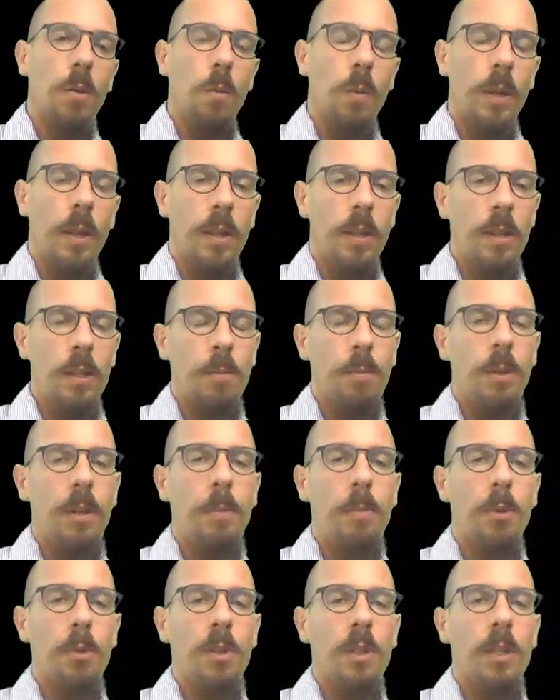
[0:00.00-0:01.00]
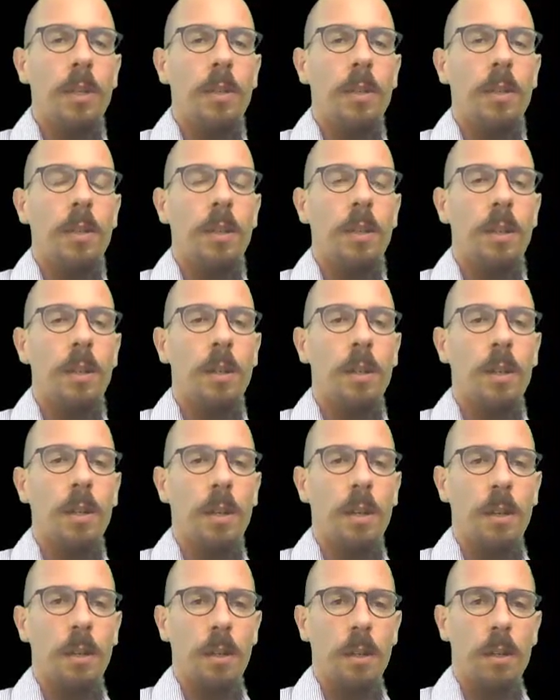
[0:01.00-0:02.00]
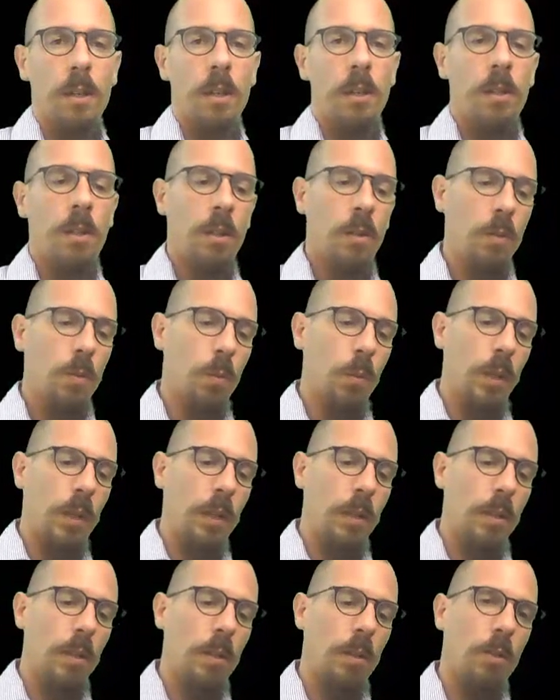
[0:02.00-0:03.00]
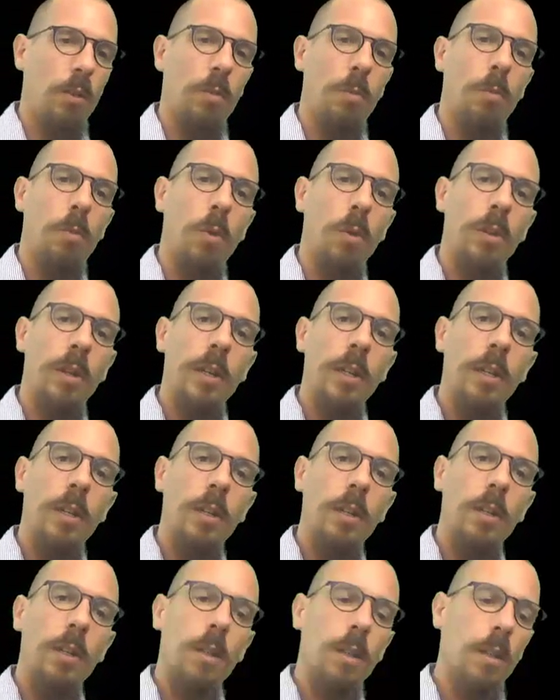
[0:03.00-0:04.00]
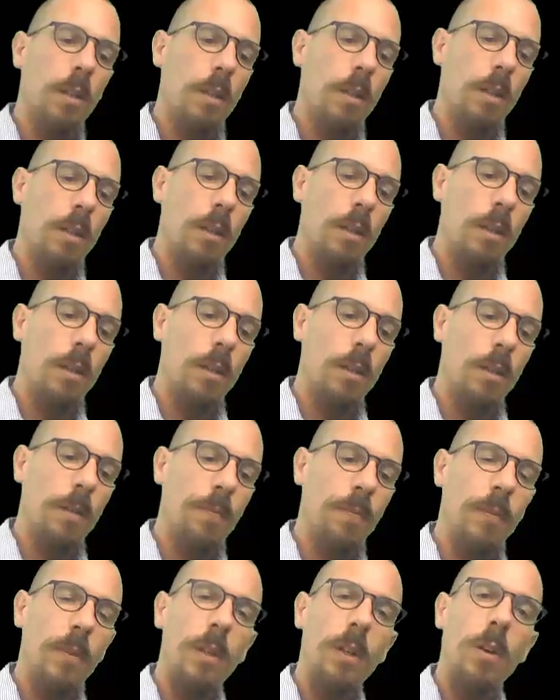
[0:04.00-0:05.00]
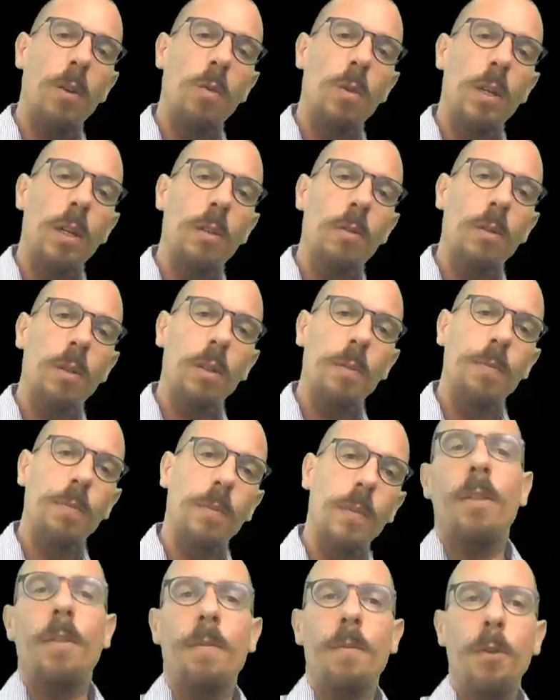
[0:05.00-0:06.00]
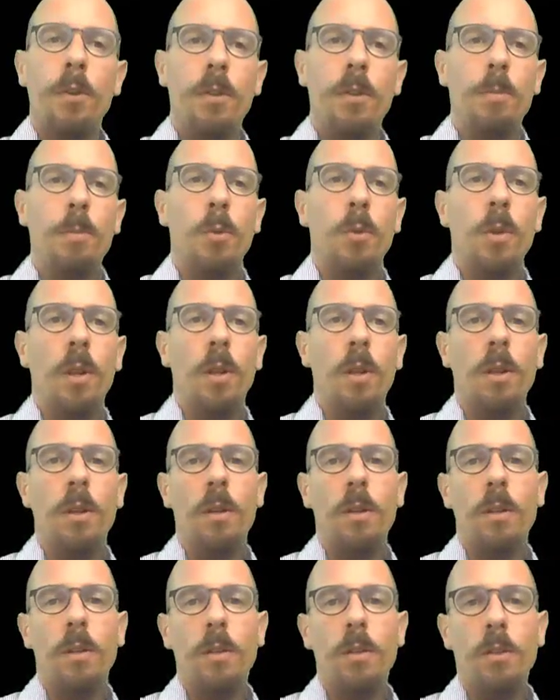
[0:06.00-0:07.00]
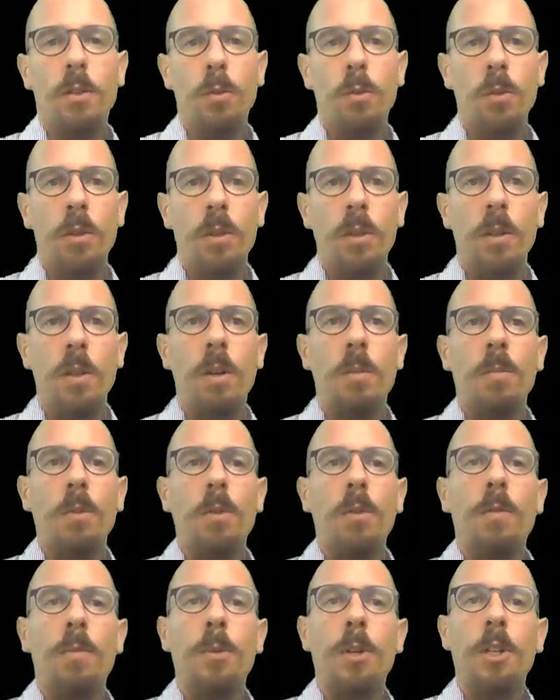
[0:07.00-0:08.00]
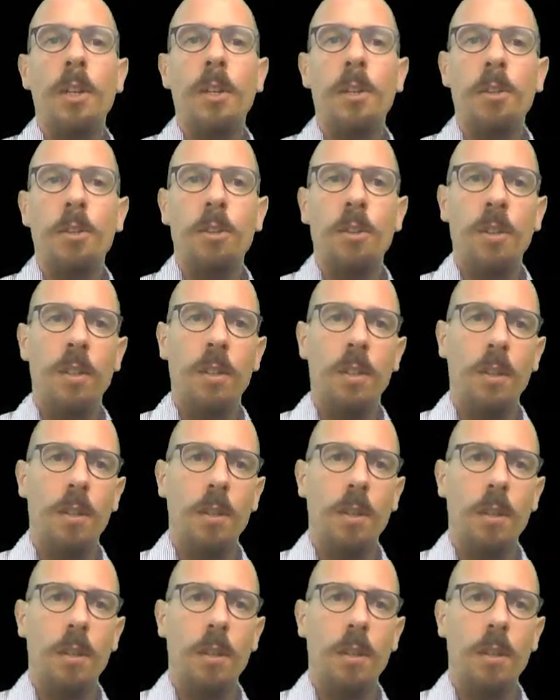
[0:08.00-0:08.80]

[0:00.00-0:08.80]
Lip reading: With this pre-processing done, we can start modeling the go-rounds. The first model used a number of predictors,